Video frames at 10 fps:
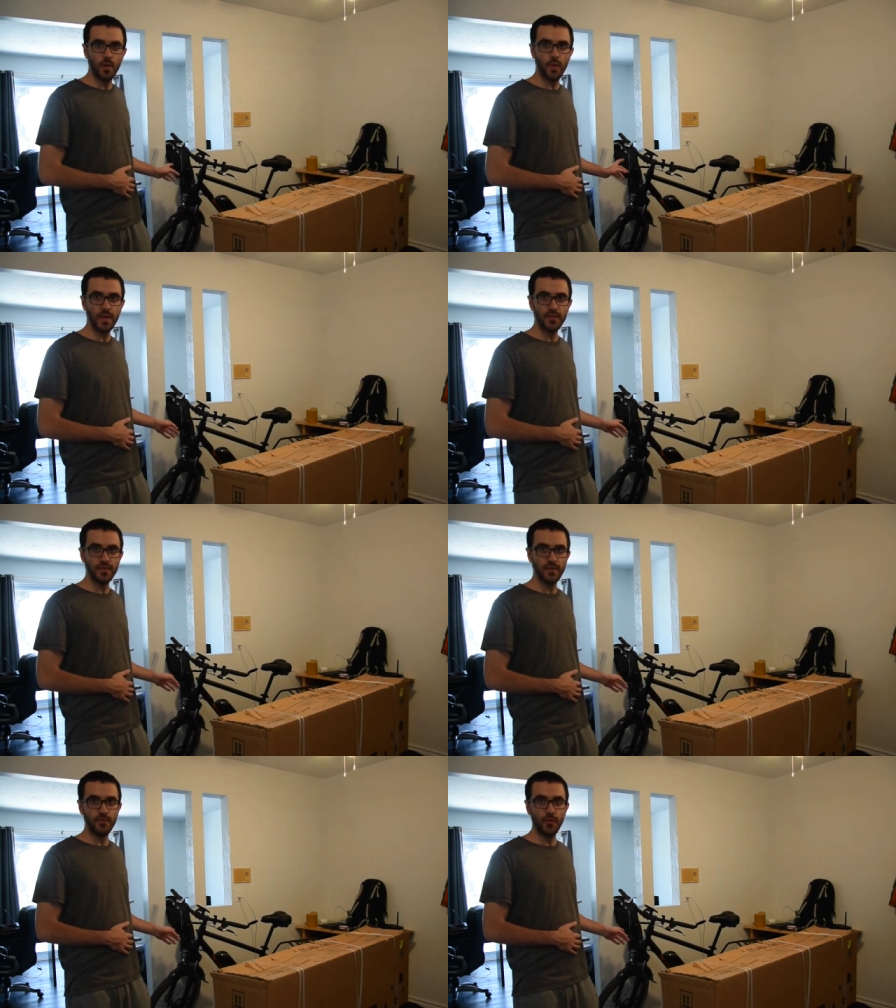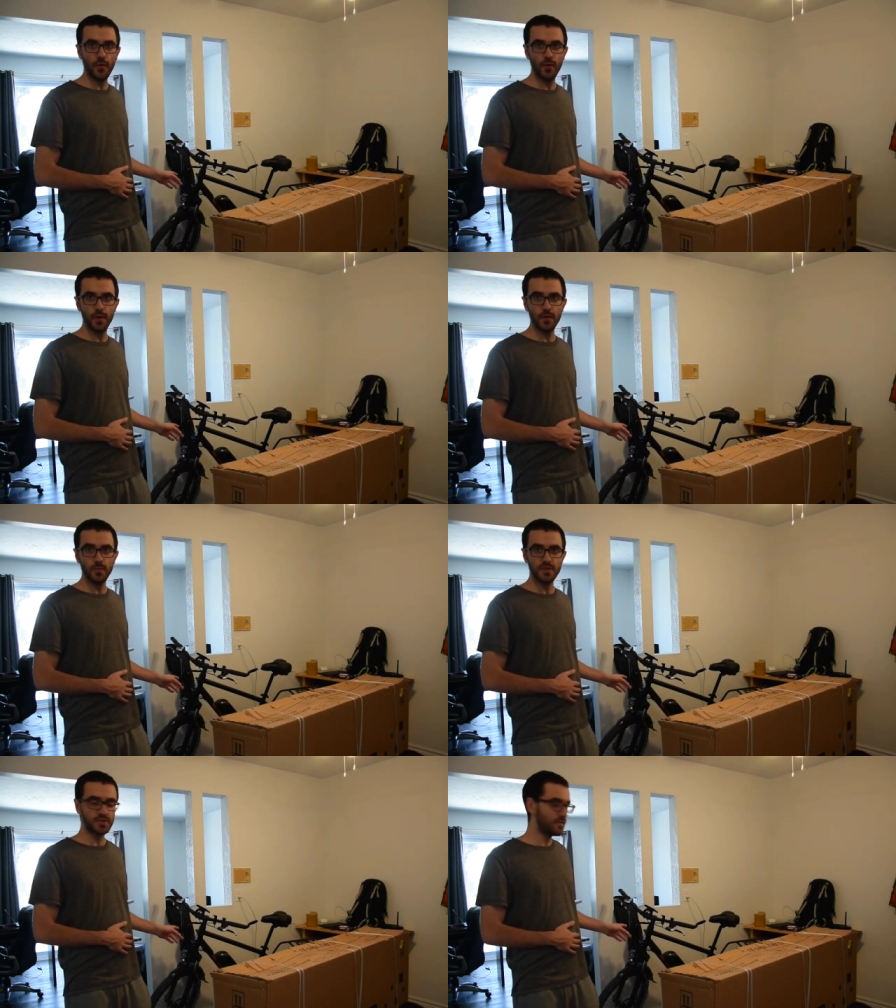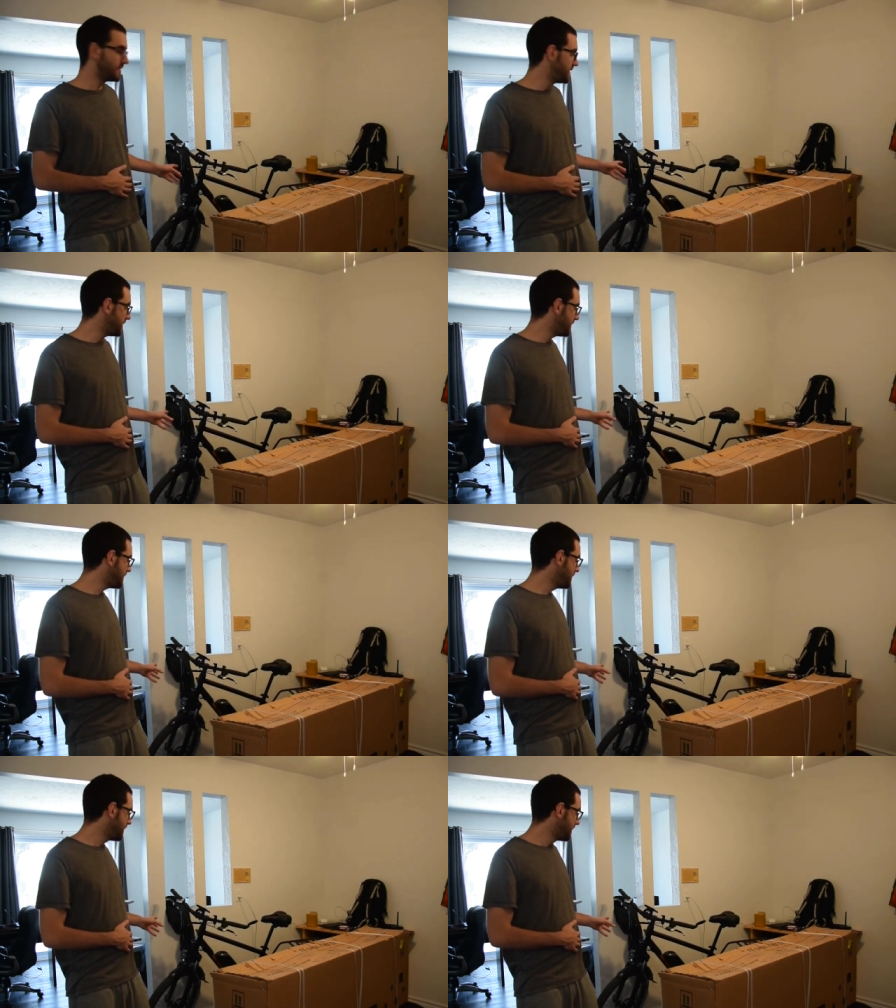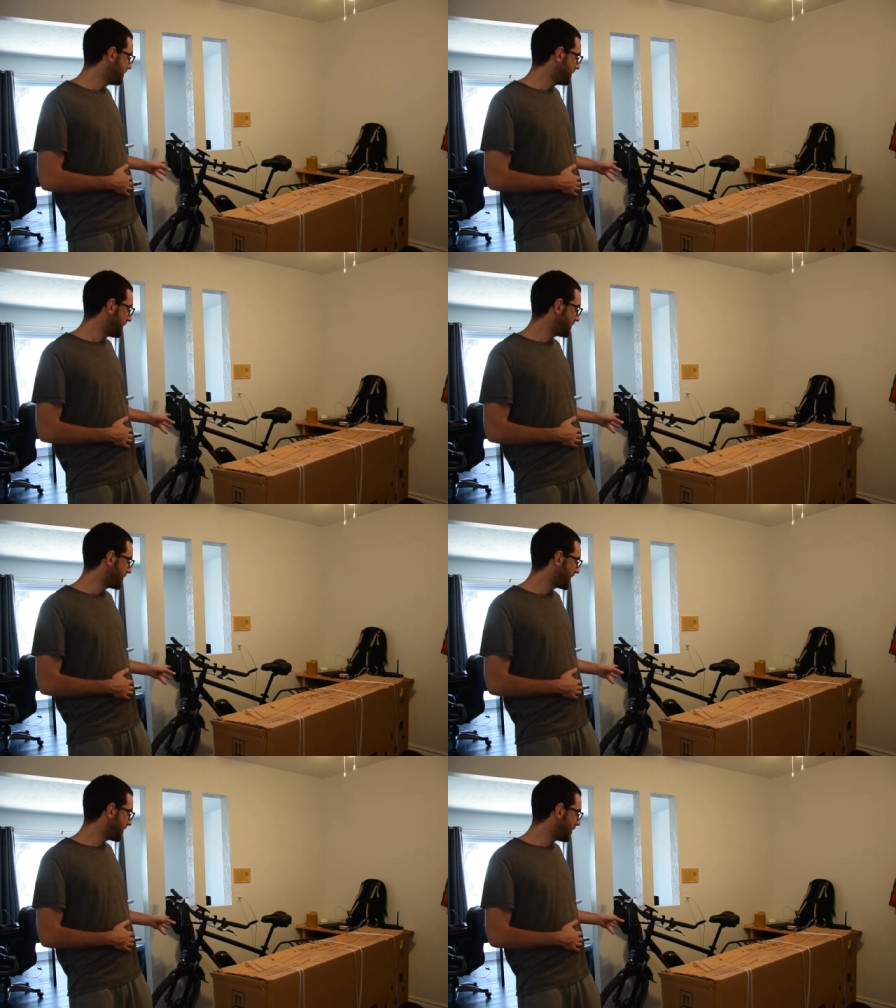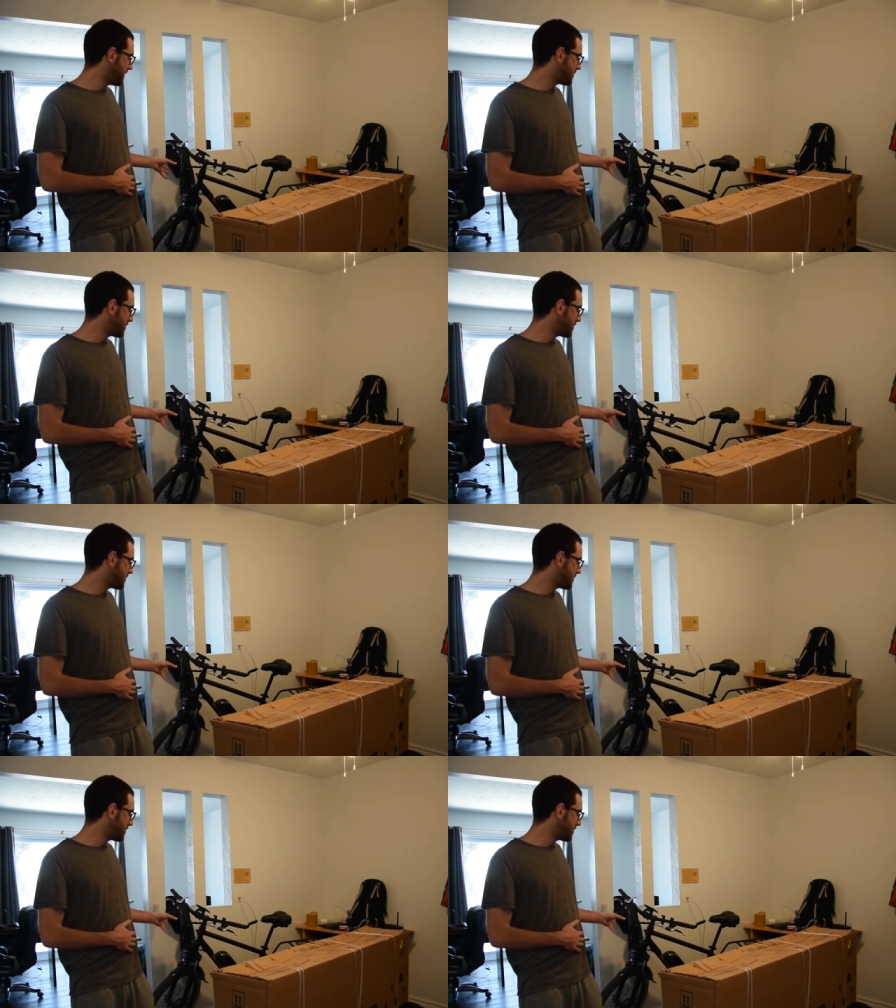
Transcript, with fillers: Rad City 4, which only, I think it, it